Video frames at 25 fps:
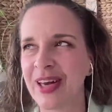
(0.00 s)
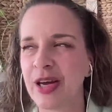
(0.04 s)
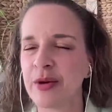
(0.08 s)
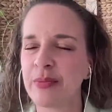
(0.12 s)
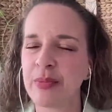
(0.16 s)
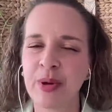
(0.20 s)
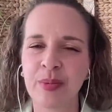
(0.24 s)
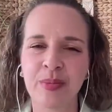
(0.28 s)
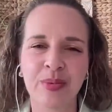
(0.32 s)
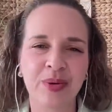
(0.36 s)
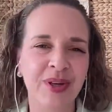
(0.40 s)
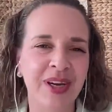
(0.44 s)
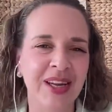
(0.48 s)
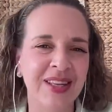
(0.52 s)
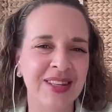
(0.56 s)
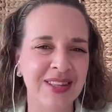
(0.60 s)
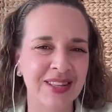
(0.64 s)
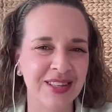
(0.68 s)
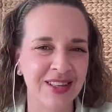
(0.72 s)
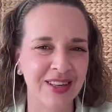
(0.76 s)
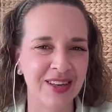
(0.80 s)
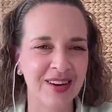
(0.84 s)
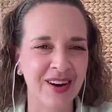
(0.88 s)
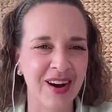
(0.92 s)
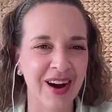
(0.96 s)
People get
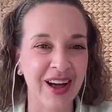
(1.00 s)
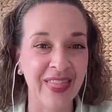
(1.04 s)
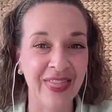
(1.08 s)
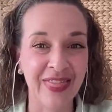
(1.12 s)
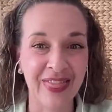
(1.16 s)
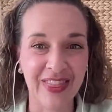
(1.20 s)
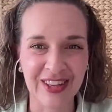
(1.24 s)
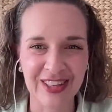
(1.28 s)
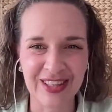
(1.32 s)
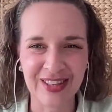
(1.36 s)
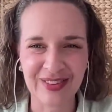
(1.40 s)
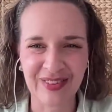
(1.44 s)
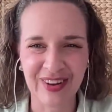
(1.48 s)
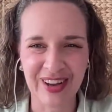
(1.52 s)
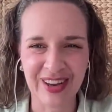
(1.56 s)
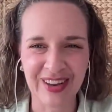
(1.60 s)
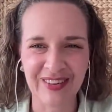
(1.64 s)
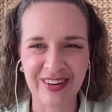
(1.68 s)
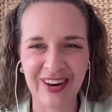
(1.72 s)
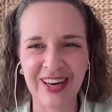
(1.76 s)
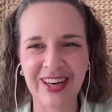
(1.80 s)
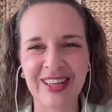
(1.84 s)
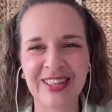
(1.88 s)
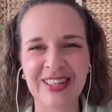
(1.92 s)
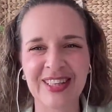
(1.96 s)
stuck on this one,
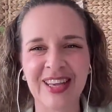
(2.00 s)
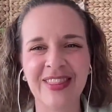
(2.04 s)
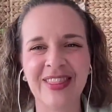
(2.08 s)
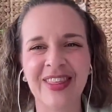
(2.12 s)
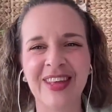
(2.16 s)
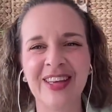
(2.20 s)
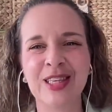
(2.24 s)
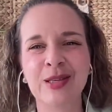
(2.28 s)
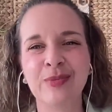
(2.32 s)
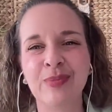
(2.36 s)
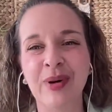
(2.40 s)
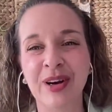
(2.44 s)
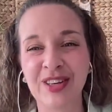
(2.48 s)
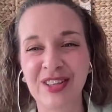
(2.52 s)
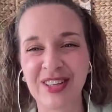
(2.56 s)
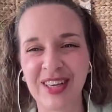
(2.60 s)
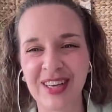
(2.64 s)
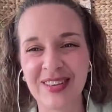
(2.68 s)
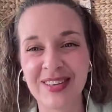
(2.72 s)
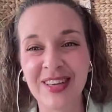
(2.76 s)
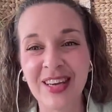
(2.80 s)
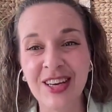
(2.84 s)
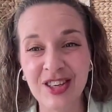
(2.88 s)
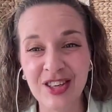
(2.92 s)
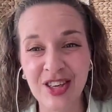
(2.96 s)
right? Because they think
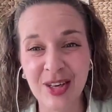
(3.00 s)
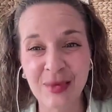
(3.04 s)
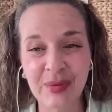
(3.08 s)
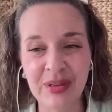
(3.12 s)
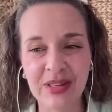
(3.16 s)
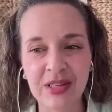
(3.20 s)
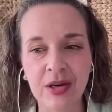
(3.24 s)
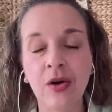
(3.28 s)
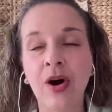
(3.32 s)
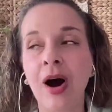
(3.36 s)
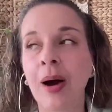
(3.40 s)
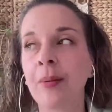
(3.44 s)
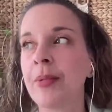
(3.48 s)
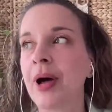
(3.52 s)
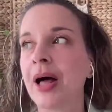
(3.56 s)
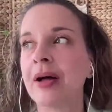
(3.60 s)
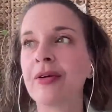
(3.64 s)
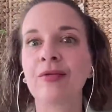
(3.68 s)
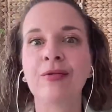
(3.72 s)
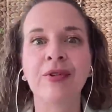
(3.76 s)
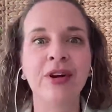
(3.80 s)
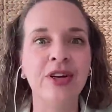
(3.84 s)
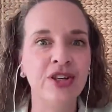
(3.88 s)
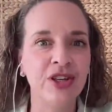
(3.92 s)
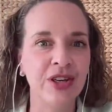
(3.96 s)
specialization means, I'm
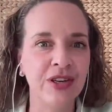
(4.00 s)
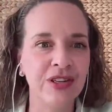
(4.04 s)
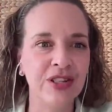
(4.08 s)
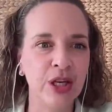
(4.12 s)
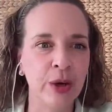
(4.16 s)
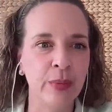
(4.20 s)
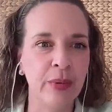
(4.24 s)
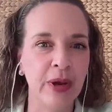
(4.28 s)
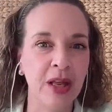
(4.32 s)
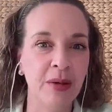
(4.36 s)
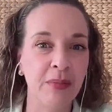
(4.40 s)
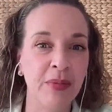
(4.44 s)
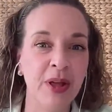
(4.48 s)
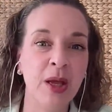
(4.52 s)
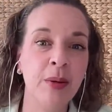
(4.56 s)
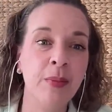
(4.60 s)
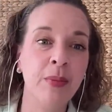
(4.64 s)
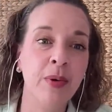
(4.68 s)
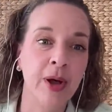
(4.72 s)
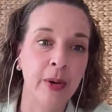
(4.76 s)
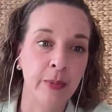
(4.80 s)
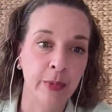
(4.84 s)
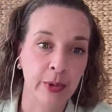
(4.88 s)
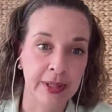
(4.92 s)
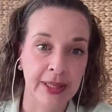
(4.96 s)
not reaching so many
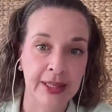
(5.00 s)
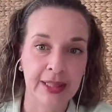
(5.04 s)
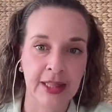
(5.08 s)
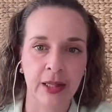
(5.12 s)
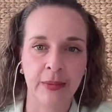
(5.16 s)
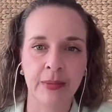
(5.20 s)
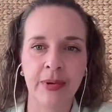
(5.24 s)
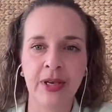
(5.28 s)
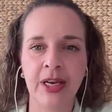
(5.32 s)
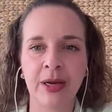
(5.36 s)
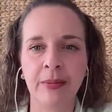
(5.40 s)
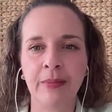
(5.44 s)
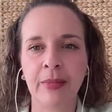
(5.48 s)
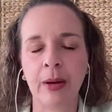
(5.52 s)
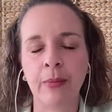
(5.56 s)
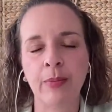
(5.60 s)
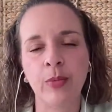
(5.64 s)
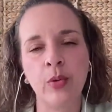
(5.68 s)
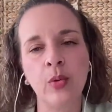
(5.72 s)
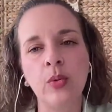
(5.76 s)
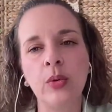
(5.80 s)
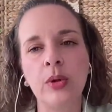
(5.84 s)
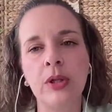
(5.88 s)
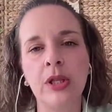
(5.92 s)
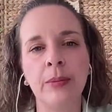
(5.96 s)
people. I'm really limiting my
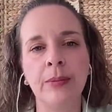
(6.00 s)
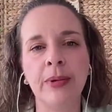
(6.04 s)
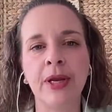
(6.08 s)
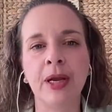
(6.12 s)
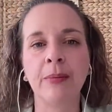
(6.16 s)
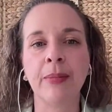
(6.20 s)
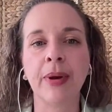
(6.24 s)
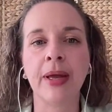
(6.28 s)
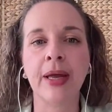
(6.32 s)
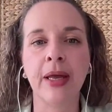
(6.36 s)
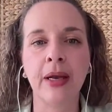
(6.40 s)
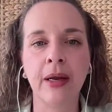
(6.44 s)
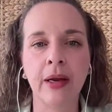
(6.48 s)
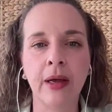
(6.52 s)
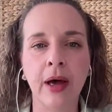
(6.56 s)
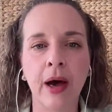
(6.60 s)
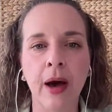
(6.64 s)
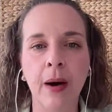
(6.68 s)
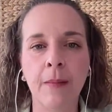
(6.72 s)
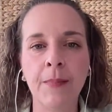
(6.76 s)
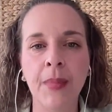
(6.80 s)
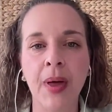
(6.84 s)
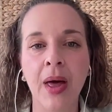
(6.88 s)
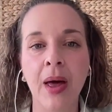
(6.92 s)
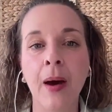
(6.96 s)
pool, limiting my
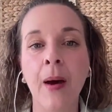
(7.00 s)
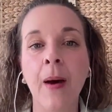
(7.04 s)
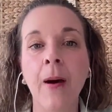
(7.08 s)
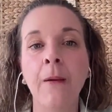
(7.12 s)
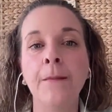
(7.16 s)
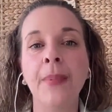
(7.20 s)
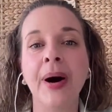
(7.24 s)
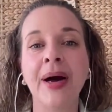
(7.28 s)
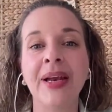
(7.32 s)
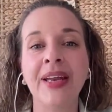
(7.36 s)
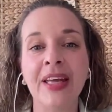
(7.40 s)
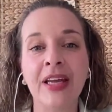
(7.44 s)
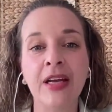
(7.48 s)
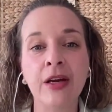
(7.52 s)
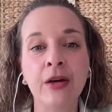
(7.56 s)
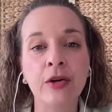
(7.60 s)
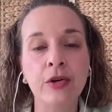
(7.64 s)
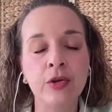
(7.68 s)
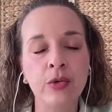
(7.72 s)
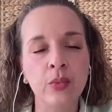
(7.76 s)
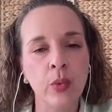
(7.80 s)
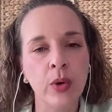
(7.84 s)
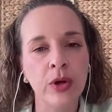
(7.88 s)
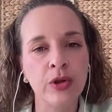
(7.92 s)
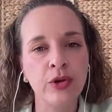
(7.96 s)
income. But here's
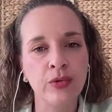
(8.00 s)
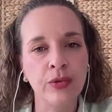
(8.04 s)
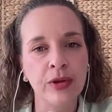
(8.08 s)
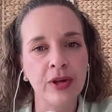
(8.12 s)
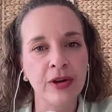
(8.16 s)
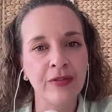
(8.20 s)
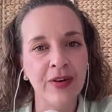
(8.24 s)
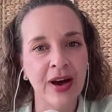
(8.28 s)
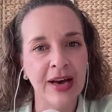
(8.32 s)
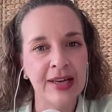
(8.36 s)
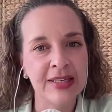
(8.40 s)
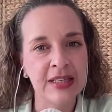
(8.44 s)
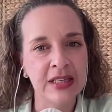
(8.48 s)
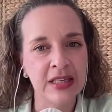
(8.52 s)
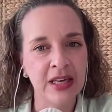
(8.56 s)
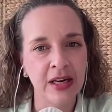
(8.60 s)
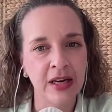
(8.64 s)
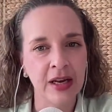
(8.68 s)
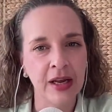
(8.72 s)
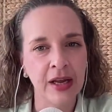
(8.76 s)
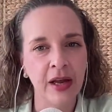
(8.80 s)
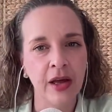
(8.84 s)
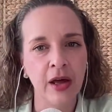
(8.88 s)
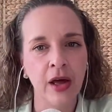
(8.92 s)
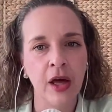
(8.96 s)
what's really
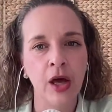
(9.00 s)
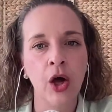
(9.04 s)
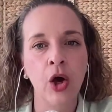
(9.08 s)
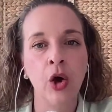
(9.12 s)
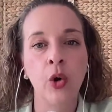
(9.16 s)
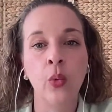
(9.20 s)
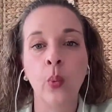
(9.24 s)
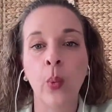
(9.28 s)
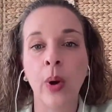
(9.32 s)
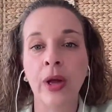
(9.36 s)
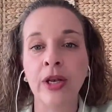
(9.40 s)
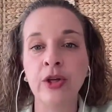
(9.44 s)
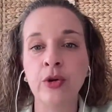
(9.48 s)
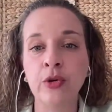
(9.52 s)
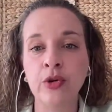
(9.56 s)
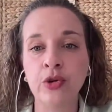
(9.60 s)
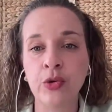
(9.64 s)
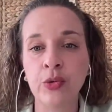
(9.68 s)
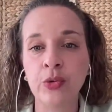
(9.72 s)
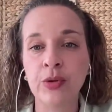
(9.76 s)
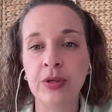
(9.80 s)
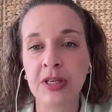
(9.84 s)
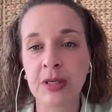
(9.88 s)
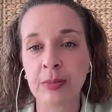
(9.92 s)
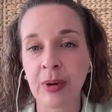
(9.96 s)
fascinating. When you
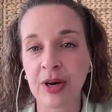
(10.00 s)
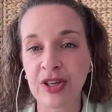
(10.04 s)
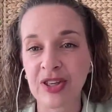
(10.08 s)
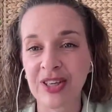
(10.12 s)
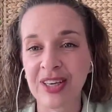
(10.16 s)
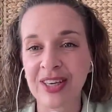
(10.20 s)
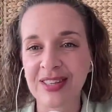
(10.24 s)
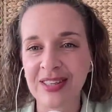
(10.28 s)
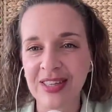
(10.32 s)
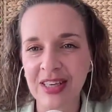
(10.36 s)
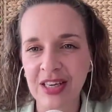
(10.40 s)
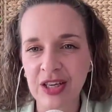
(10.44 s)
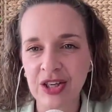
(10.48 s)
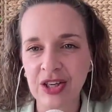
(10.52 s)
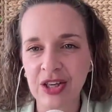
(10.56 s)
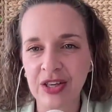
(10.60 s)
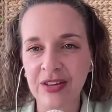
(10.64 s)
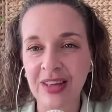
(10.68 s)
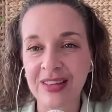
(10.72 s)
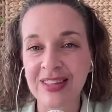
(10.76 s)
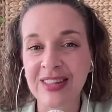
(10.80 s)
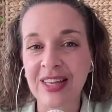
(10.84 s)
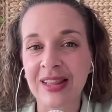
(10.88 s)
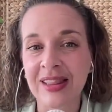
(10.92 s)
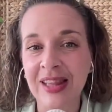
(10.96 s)
choose a specialization
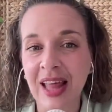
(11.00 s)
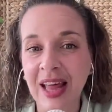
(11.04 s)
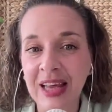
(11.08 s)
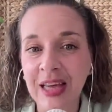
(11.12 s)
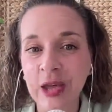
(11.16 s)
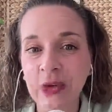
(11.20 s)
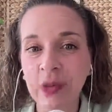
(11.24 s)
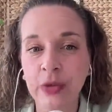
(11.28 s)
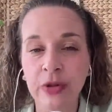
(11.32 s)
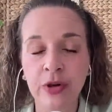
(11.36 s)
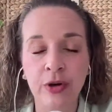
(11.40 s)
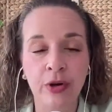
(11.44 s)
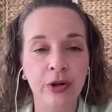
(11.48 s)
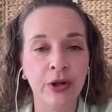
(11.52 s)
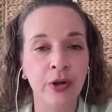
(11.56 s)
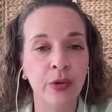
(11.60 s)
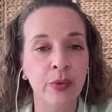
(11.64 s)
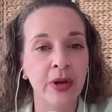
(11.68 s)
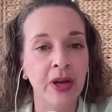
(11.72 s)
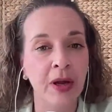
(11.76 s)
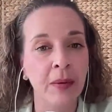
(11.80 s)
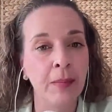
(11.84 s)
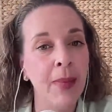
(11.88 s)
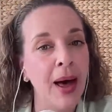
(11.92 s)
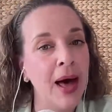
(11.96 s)
that's aligned with your
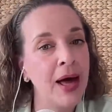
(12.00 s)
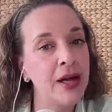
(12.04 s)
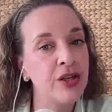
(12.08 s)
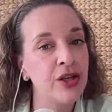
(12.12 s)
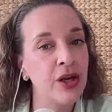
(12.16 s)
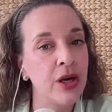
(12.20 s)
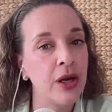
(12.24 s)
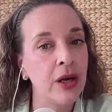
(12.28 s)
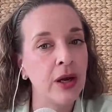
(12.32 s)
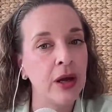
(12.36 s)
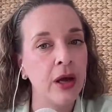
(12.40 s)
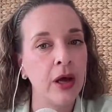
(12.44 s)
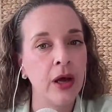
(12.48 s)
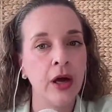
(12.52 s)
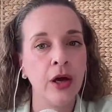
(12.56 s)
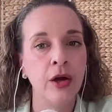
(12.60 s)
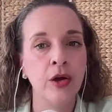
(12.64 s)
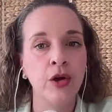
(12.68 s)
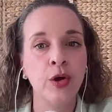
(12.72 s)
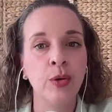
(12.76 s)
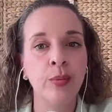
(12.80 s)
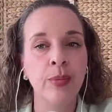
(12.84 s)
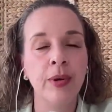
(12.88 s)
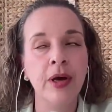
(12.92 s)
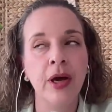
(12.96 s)
unique magic,
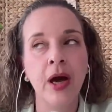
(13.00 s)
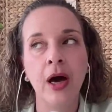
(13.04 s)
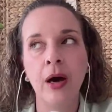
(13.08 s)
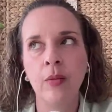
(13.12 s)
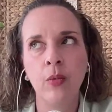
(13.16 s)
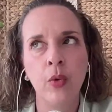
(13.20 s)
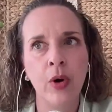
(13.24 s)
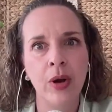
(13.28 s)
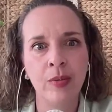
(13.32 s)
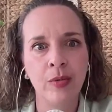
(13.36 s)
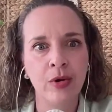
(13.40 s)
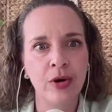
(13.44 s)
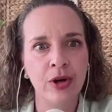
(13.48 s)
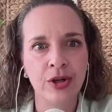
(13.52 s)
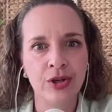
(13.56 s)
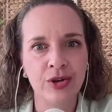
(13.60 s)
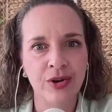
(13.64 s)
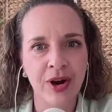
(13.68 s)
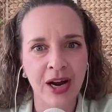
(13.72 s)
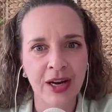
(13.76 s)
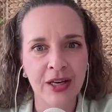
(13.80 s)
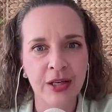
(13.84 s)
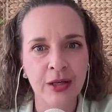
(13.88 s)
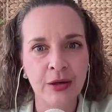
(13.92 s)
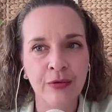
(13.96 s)
you become way more
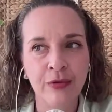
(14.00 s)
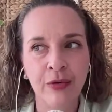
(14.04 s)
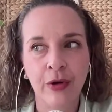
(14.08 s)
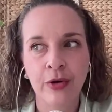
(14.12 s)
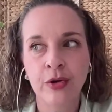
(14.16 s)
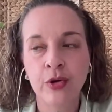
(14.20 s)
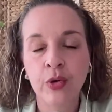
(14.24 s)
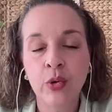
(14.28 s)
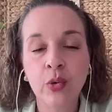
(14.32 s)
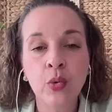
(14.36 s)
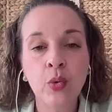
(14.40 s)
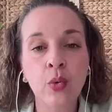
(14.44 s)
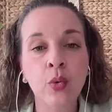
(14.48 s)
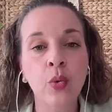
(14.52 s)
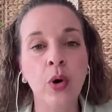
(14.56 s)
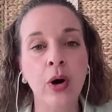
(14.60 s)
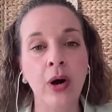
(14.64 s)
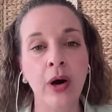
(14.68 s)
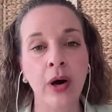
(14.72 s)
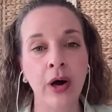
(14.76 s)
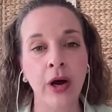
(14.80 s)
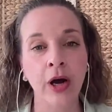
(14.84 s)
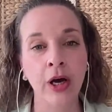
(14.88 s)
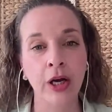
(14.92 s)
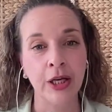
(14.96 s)
attractive to
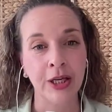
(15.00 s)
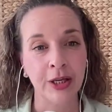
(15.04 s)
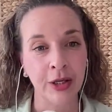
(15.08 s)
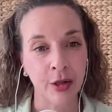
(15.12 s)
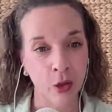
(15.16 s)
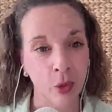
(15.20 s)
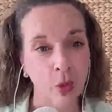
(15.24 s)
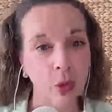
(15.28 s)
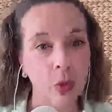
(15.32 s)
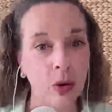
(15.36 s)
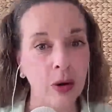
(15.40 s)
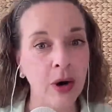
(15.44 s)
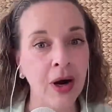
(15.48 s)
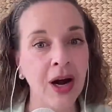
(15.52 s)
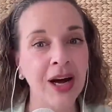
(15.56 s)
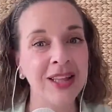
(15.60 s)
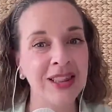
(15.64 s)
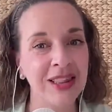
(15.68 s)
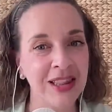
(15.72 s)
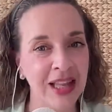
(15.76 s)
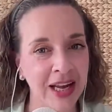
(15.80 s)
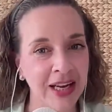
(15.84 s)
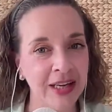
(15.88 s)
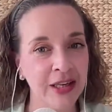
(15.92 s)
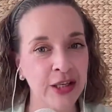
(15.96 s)
your
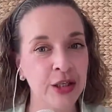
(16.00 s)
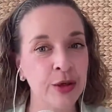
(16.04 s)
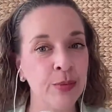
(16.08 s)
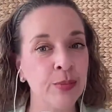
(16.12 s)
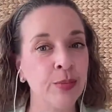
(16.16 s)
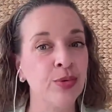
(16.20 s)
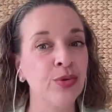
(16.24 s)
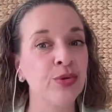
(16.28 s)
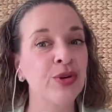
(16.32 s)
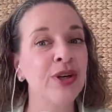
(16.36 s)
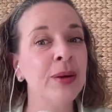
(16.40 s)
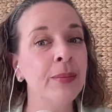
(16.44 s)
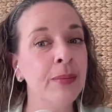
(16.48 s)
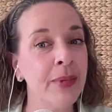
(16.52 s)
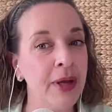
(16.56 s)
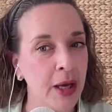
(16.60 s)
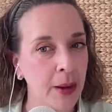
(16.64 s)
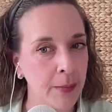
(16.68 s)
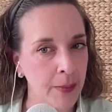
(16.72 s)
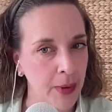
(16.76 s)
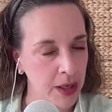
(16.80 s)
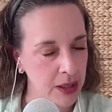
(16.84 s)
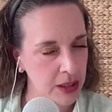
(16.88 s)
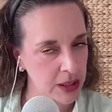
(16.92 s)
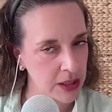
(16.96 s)
aligned
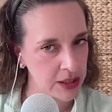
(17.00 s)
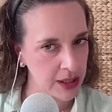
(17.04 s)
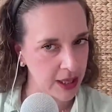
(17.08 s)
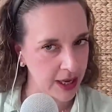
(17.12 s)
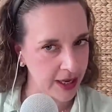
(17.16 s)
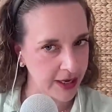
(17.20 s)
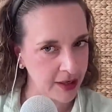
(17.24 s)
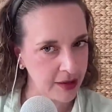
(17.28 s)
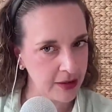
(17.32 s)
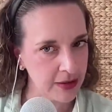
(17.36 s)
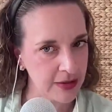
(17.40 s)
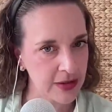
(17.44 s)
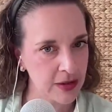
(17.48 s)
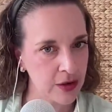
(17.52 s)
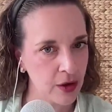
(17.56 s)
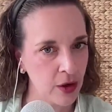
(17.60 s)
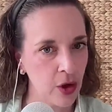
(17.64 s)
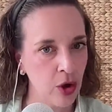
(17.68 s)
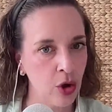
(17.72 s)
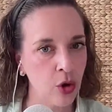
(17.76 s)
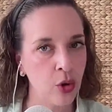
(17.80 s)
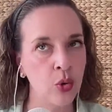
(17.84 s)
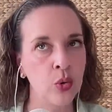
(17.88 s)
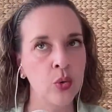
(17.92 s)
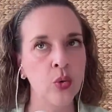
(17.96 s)
premium clients
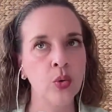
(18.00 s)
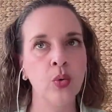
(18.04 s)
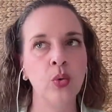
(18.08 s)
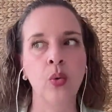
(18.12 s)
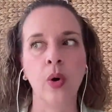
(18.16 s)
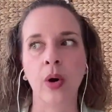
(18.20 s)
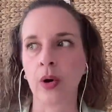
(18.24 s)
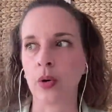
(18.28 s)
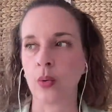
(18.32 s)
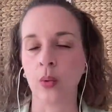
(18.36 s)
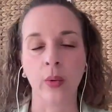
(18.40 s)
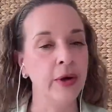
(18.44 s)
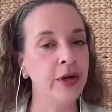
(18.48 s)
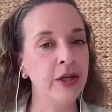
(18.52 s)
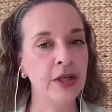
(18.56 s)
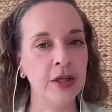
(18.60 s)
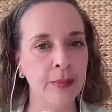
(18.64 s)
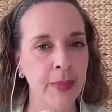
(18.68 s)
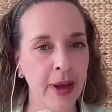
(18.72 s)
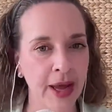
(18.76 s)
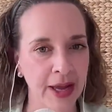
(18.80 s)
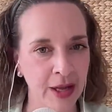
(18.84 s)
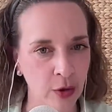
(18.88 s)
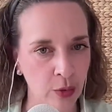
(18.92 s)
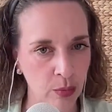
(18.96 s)
who are going to
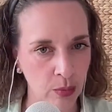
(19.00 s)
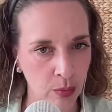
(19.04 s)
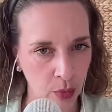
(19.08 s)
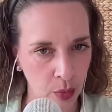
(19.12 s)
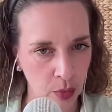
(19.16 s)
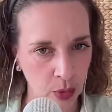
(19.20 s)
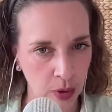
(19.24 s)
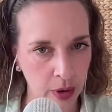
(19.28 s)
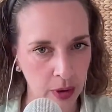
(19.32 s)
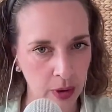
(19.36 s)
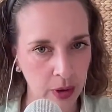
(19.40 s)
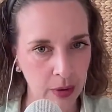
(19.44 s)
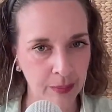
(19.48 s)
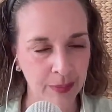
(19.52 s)
pay you more